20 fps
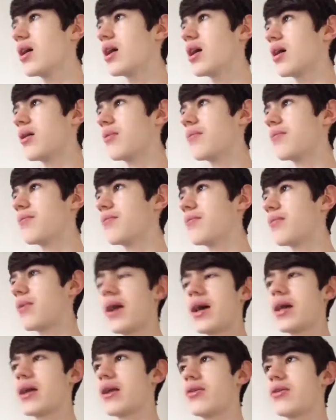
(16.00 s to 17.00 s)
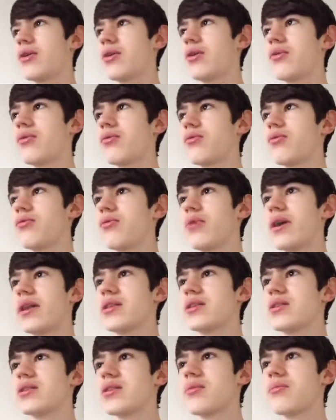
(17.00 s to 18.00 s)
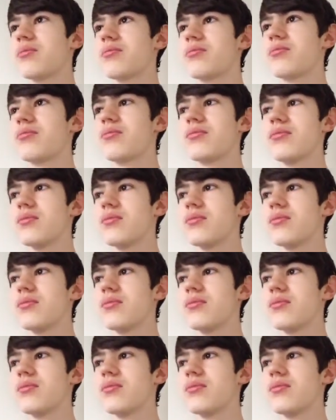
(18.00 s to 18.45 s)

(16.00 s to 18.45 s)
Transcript: I don't know when some